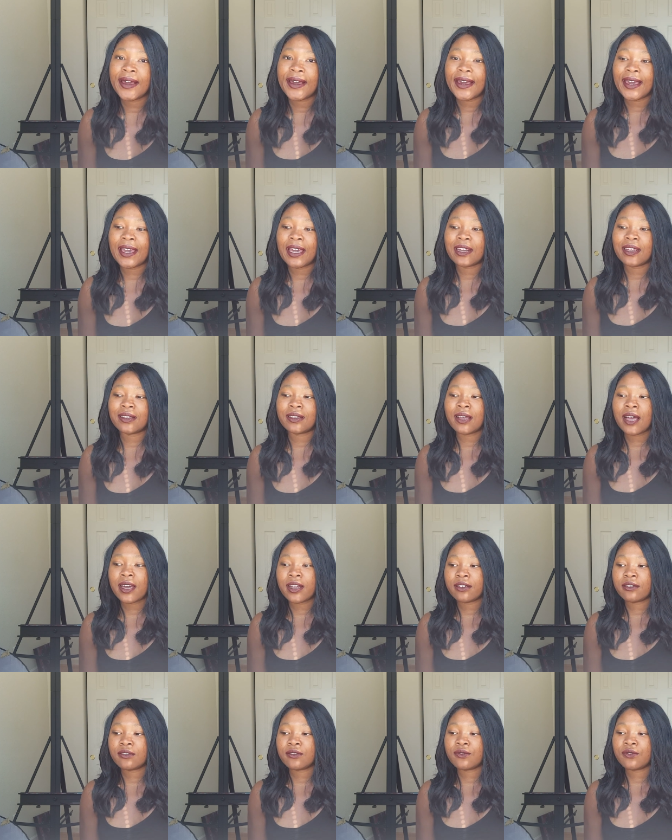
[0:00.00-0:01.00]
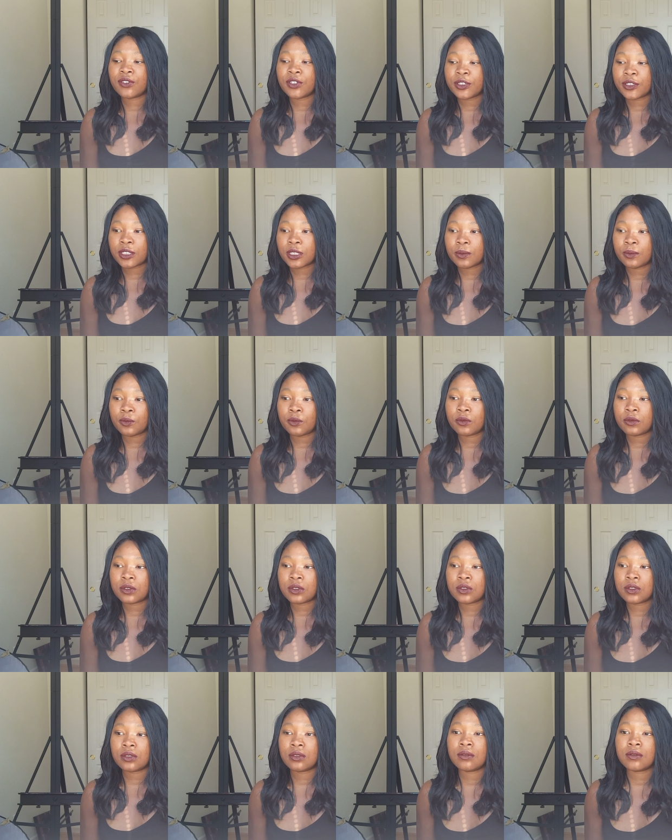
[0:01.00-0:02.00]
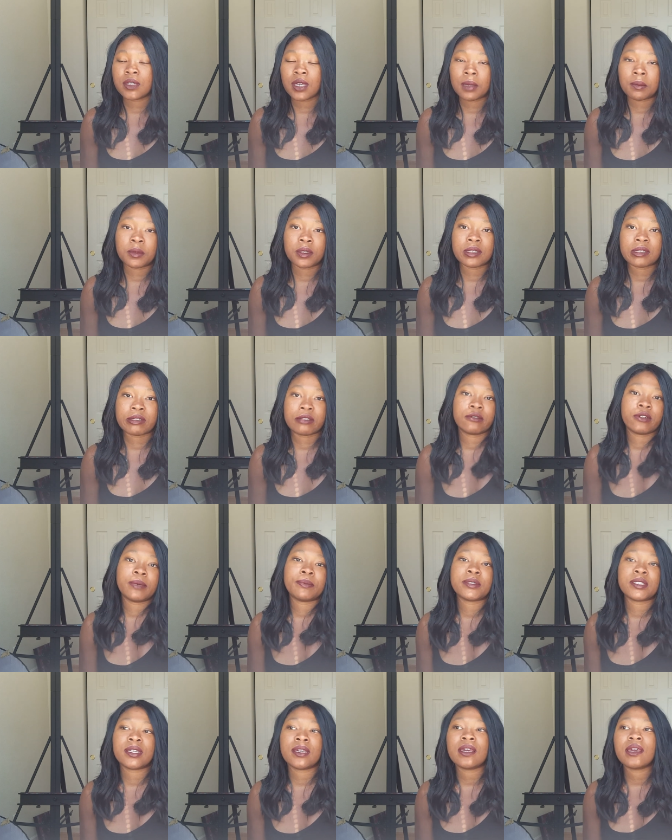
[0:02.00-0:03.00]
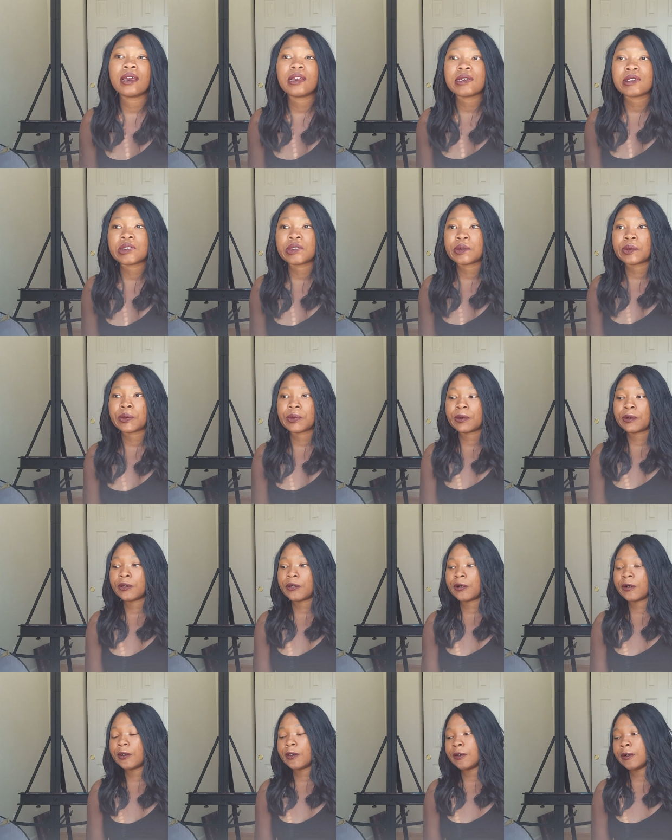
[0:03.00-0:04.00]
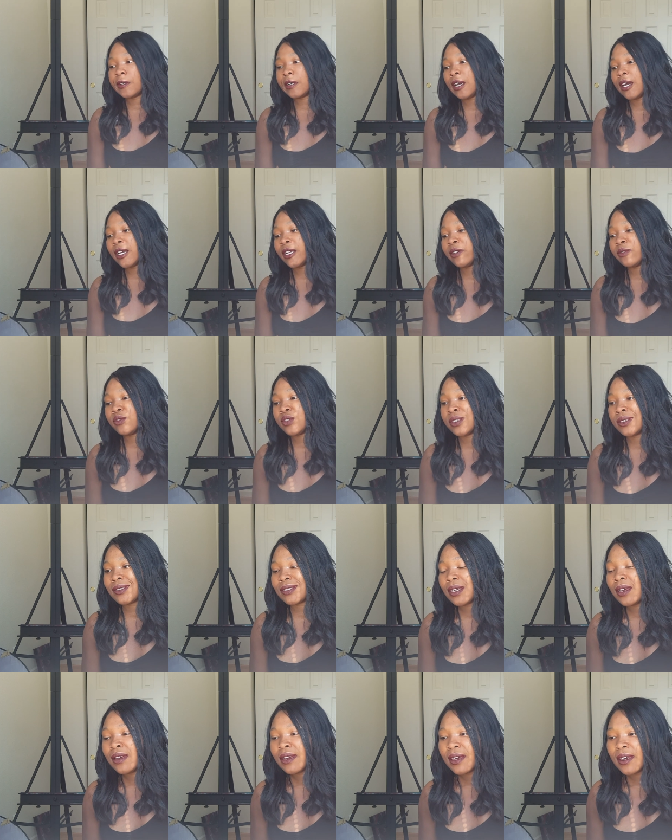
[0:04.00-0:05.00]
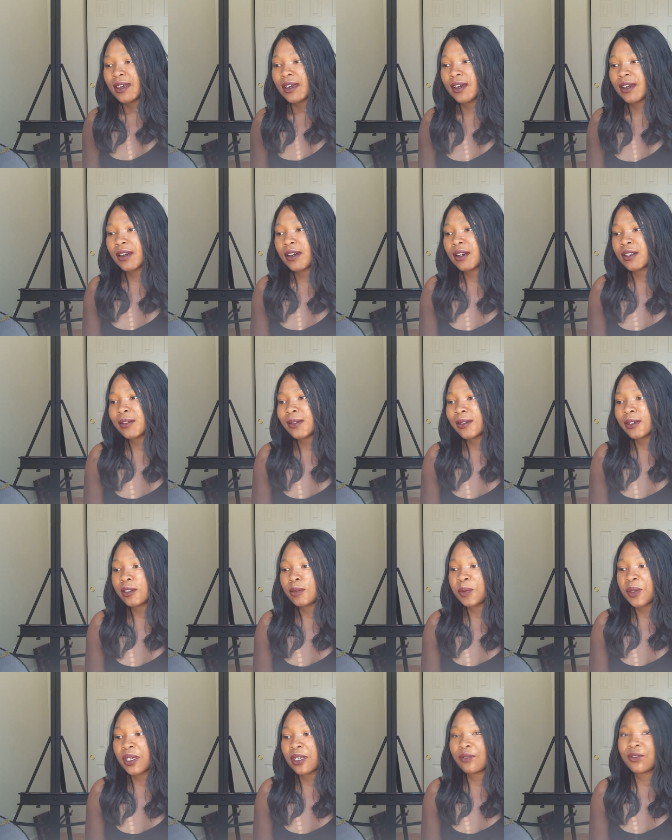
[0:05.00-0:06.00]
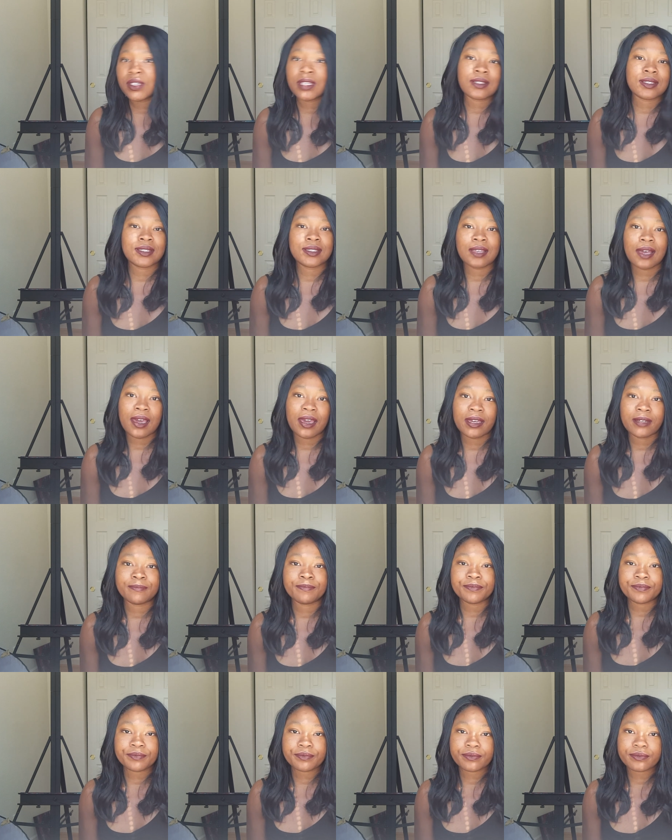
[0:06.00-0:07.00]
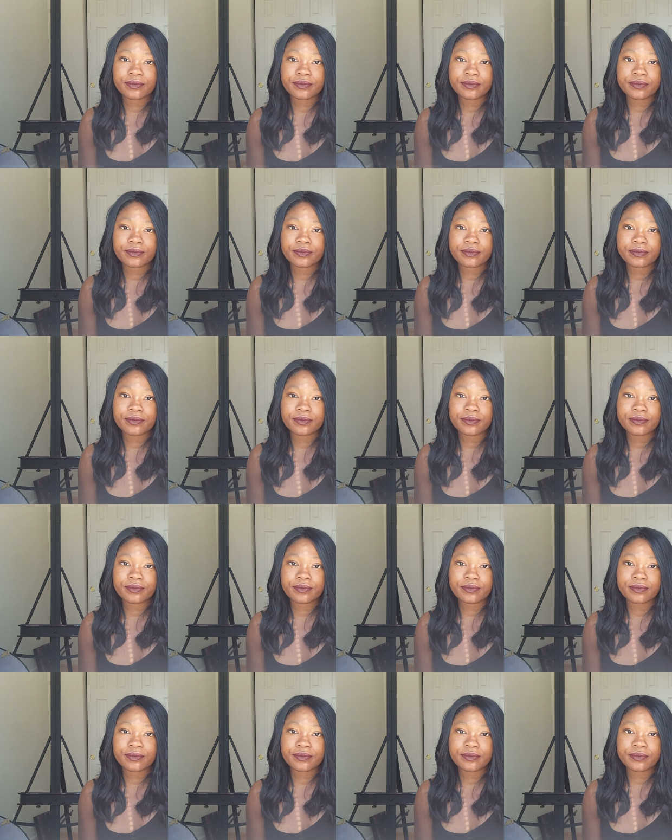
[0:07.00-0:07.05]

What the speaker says: And a lot of them do come with descriptions or kind of just a little bit of insight